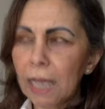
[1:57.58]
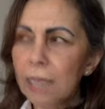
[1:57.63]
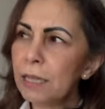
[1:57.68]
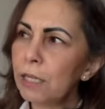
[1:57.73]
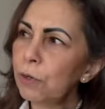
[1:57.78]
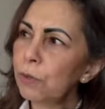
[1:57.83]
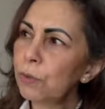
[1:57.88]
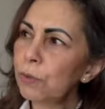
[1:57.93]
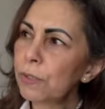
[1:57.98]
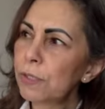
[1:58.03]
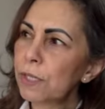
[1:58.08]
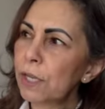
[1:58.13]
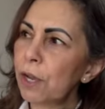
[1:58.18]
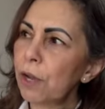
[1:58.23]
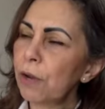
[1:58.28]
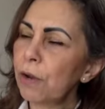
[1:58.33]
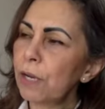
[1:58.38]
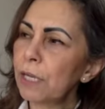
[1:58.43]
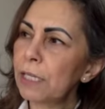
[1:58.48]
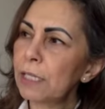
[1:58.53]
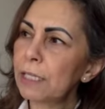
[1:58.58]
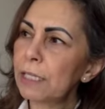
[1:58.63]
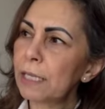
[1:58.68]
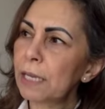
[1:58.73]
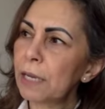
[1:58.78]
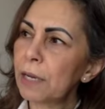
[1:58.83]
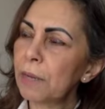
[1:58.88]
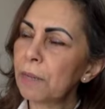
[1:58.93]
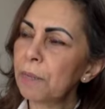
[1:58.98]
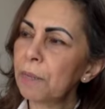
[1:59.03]
also it's
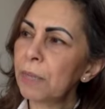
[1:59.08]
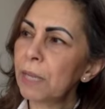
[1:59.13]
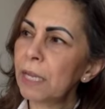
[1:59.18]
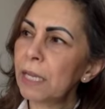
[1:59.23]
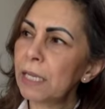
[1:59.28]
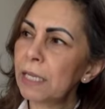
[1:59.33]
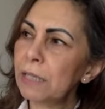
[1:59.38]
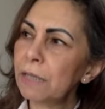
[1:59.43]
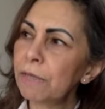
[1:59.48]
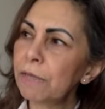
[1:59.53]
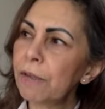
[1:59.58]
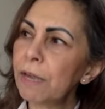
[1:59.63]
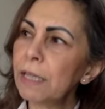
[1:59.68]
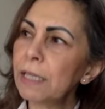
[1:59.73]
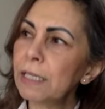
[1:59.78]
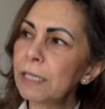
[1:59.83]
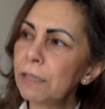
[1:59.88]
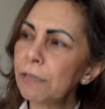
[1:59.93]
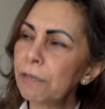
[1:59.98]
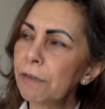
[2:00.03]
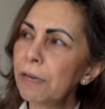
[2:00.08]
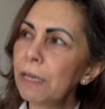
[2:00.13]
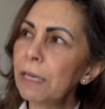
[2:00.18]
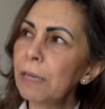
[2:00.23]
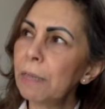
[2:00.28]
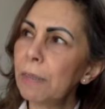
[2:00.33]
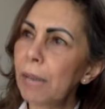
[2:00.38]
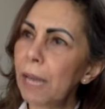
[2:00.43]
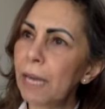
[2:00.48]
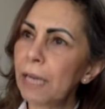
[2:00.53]
a
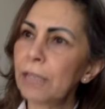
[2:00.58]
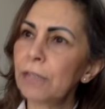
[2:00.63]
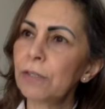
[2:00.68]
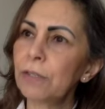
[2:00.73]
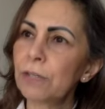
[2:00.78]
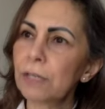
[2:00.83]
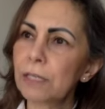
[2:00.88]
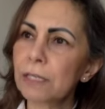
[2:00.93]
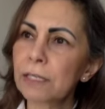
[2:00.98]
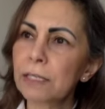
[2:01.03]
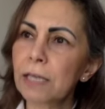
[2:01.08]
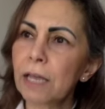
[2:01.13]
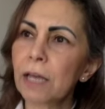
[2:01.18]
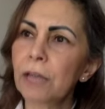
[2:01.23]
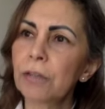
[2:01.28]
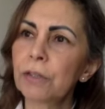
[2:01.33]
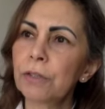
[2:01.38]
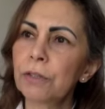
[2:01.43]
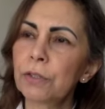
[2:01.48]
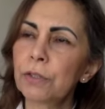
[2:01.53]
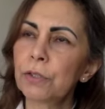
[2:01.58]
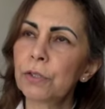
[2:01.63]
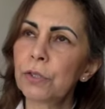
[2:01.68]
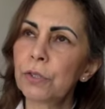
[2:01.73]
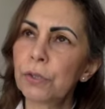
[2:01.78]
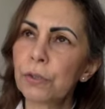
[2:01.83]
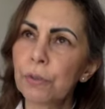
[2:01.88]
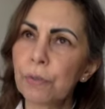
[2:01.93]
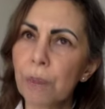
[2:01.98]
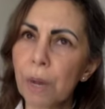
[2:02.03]
friendly planet to the Sun,
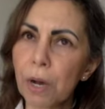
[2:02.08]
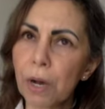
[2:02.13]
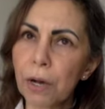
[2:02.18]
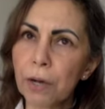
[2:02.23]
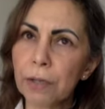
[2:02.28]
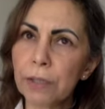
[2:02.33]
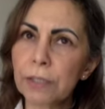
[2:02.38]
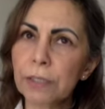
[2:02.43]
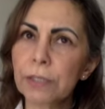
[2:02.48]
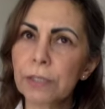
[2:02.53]
to Mars,